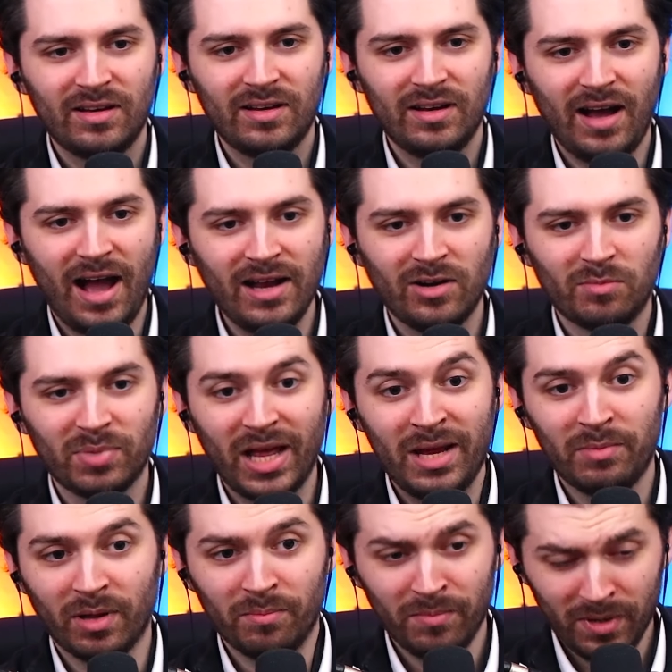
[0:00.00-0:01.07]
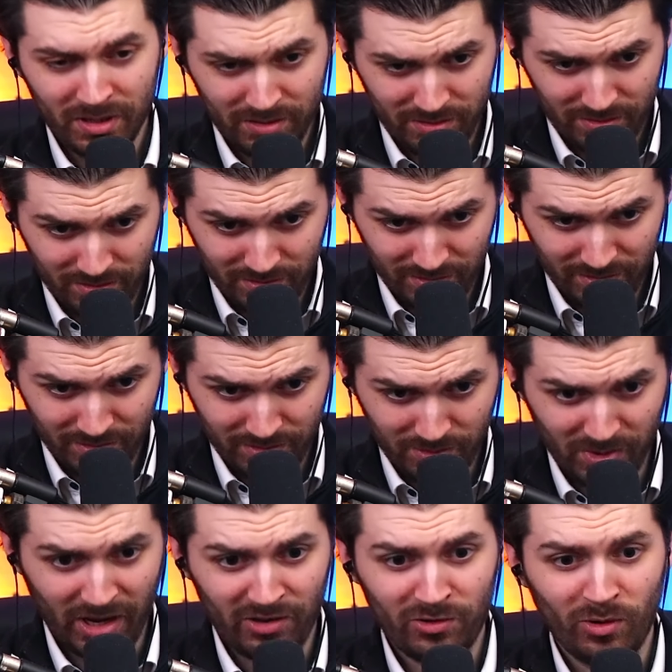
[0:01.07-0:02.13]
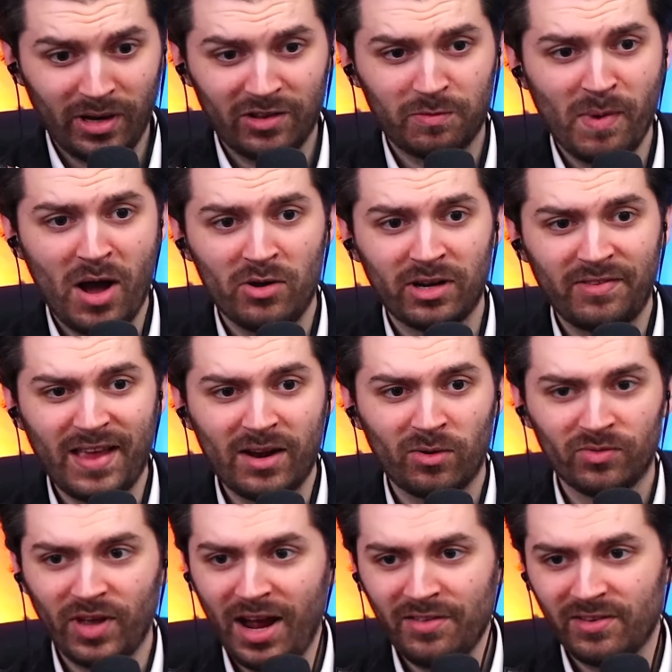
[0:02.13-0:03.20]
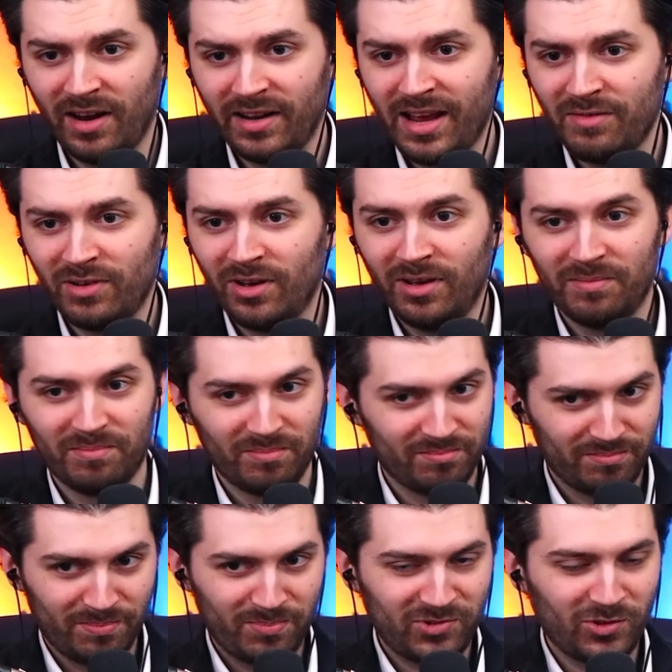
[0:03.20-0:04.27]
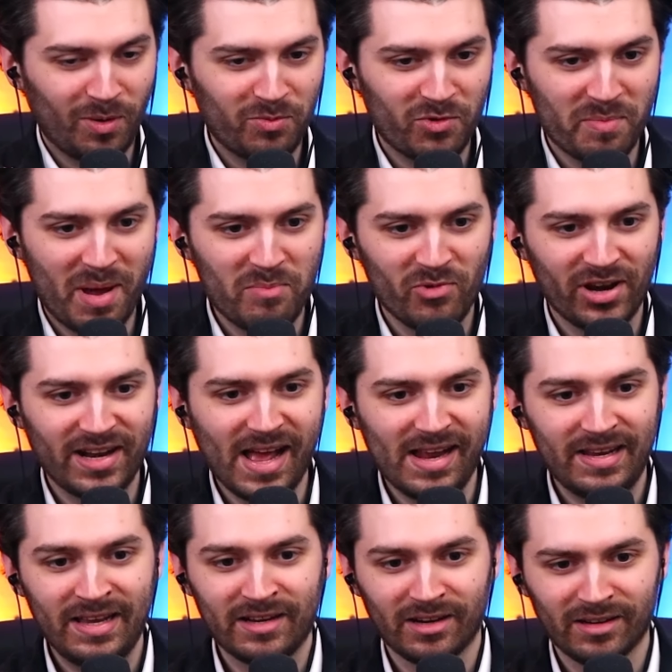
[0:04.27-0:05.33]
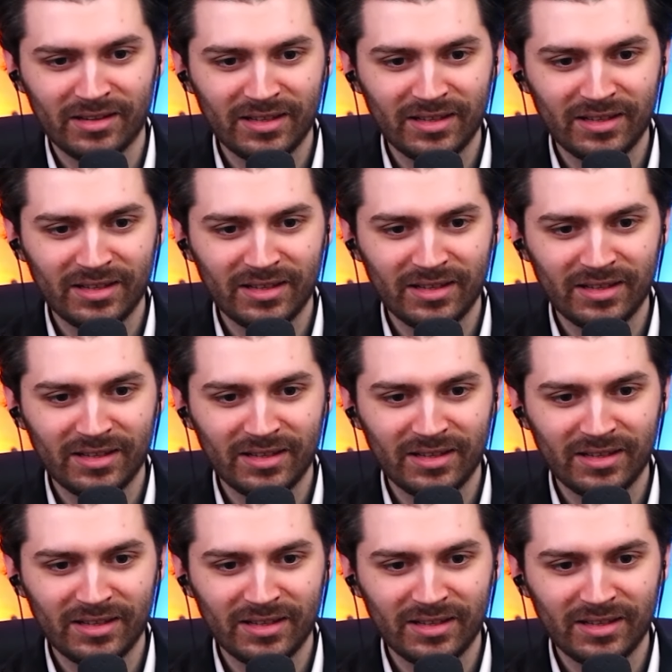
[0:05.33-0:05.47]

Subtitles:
I don't blame them. When I saw that smile on Attack on Titan, I never stopped remembering that either.